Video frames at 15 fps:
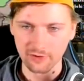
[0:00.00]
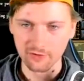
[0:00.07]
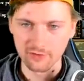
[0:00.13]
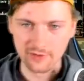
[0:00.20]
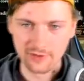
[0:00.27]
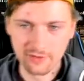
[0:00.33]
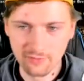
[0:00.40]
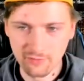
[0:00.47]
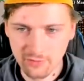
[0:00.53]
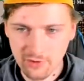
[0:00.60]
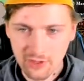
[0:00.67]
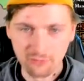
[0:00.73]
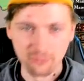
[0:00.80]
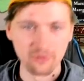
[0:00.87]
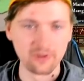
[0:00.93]
use it to
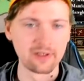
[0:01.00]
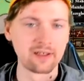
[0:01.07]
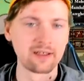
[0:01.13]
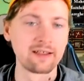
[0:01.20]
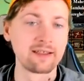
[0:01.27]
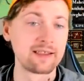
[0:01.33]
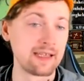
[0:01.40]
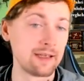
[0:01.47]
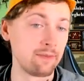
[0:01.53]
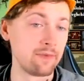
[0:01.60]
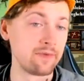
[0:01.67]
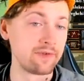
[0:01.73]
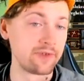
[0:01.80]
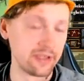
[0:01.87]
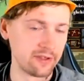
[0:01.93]
increase
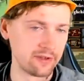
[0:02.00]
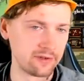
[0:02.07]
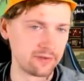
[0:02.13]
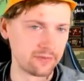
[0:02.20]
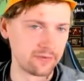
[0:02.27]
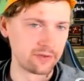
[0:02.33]
some centers of